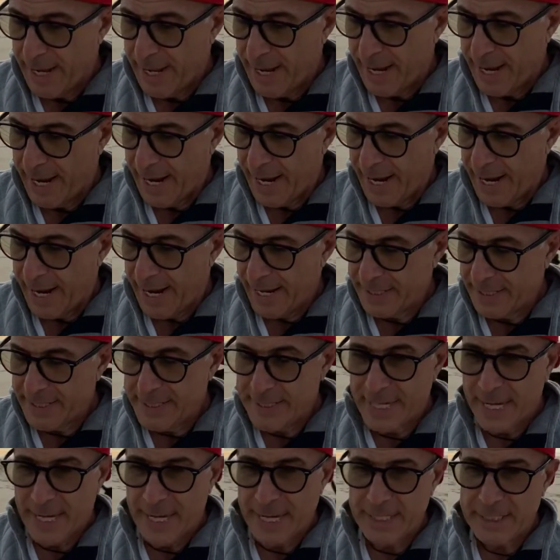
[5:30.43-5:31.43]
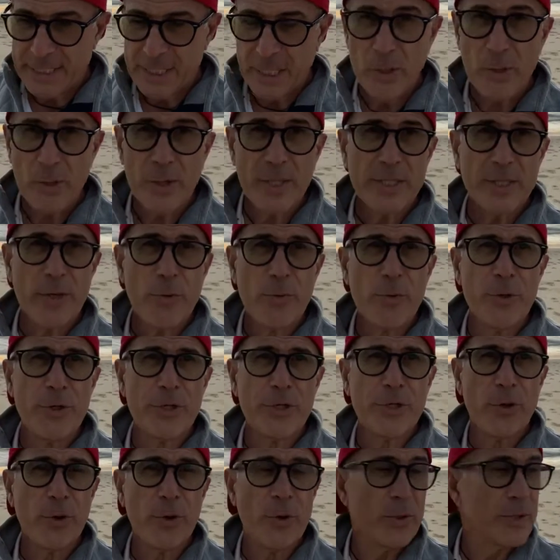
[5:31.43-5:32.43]
and to look at the root
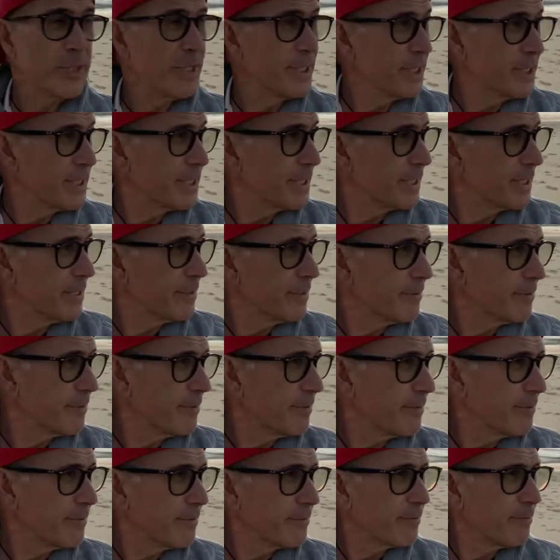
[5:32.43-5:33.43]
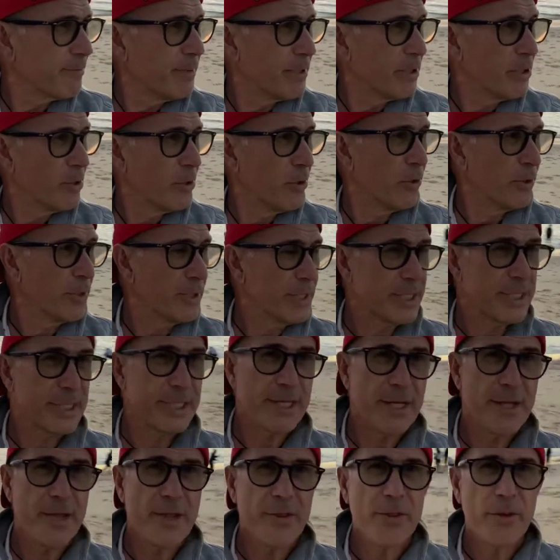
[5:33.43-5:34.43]
causes, because
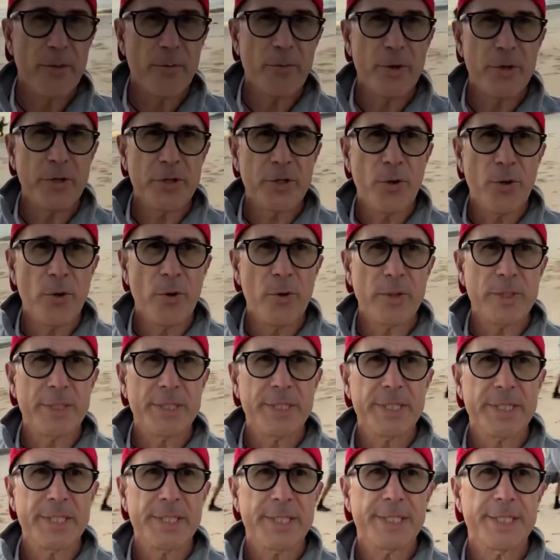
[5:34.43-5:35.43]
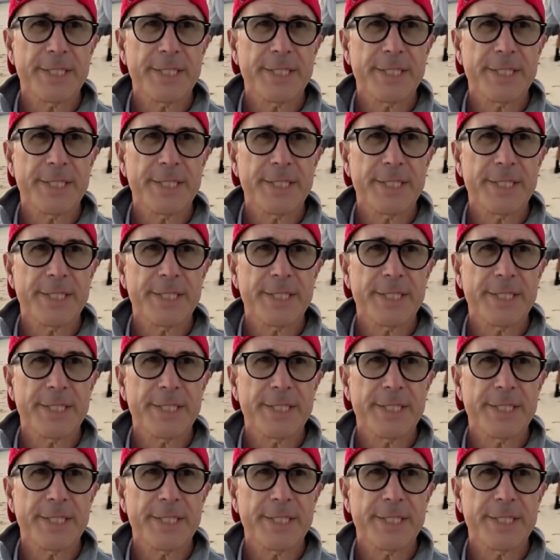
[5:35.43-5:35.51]
the root causes